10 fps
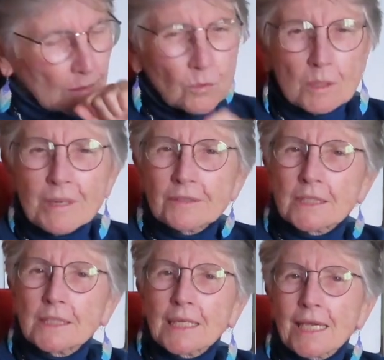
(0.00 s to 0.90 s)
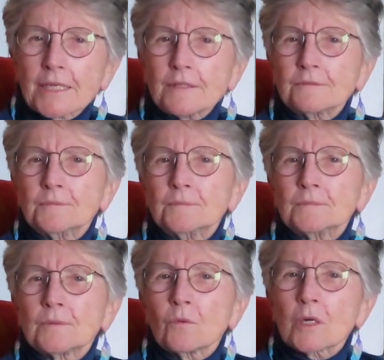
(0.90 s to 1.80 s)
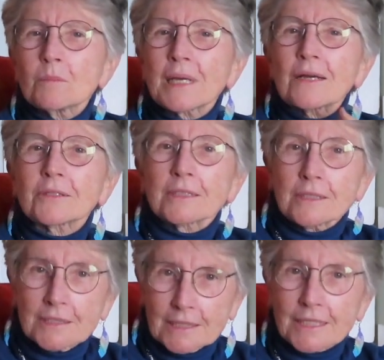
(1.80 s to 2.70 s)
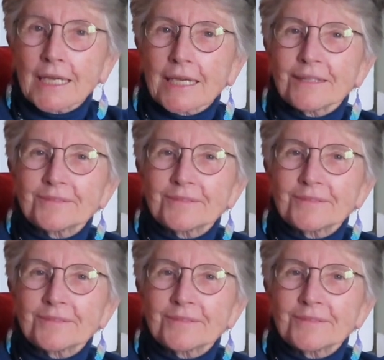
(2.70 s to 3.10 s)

what about today? What about today?